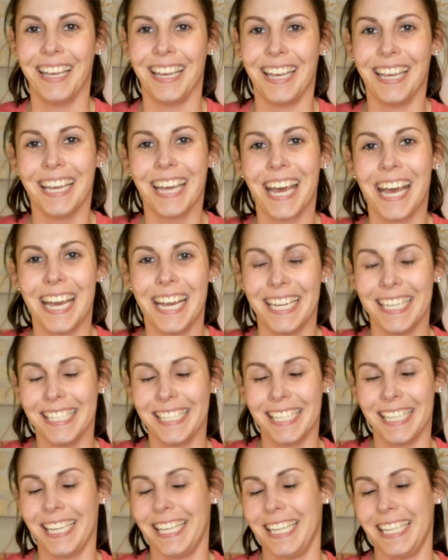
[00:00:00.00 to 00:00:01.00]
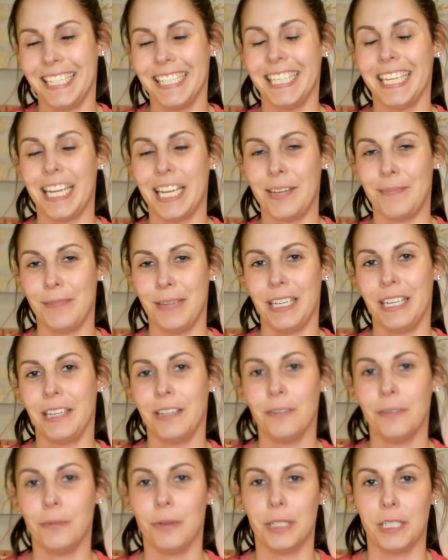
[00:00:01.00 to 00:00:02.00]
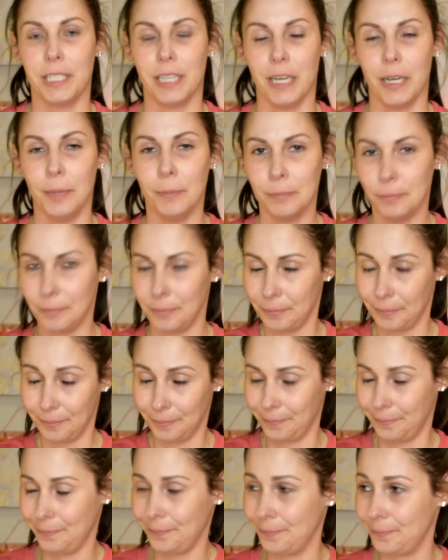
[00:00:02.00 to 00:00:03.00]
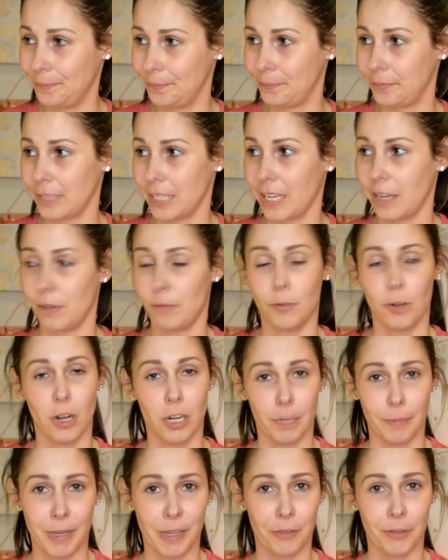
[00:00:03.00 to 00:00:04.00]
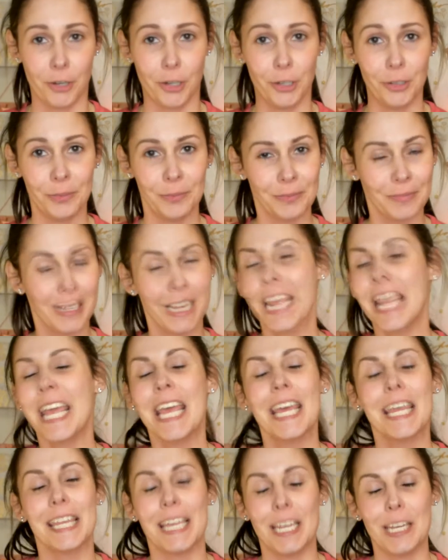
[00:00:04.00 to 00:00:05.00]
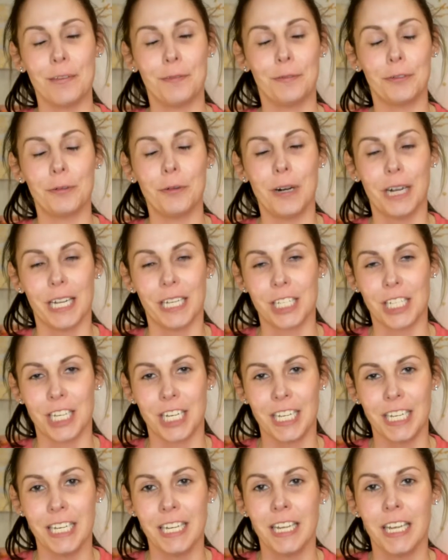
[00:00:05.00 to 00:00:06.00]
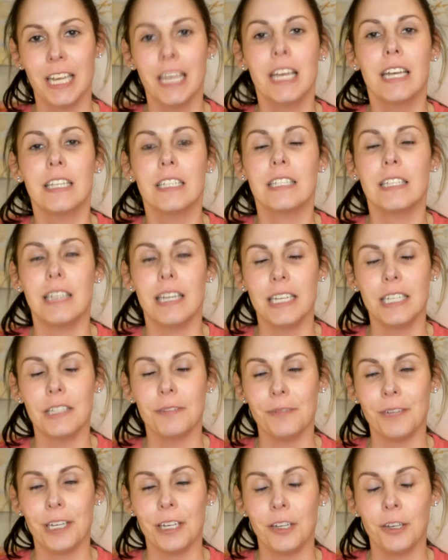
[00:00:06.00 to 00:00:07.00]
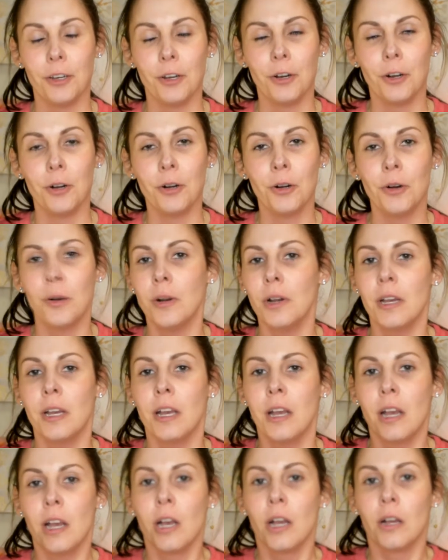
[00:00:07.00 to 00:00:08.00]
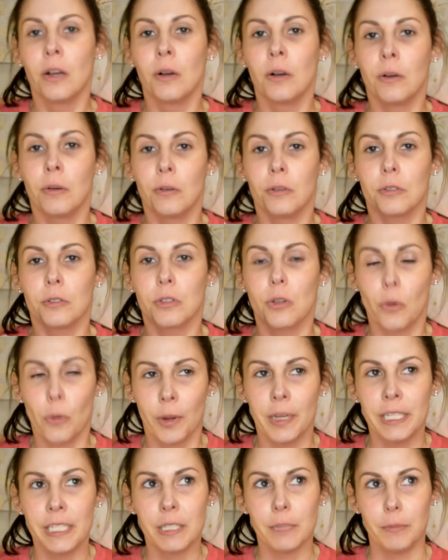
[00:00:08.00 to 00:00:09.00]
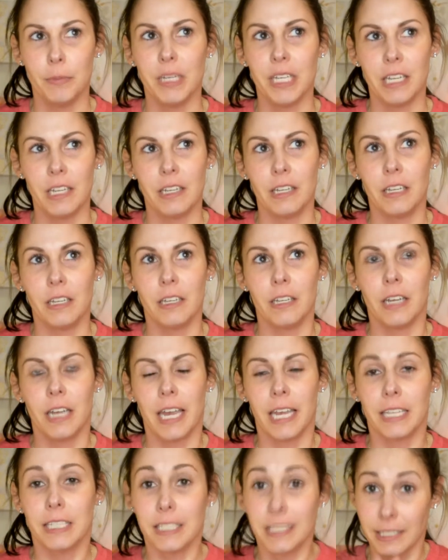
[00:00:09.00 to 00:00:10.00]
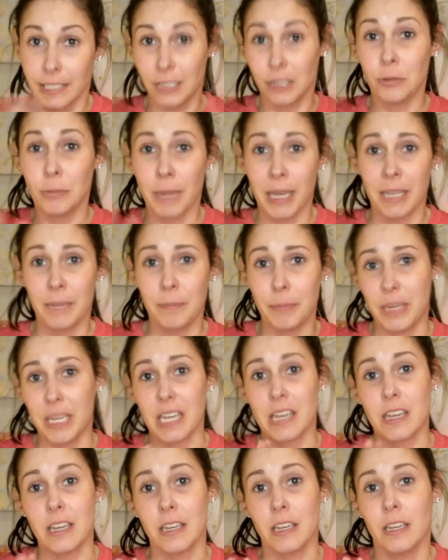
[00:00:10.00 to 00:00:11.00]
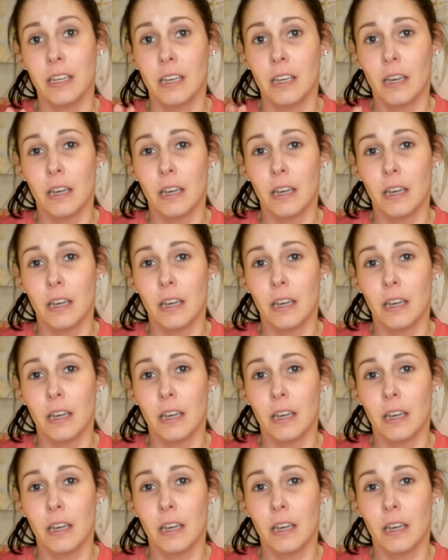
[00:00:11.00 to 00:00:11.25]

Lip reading: Hey guys, it's Amy. What's up? Got a frog in my throat. Thank you for watching. Today's video is going to be, and still might be,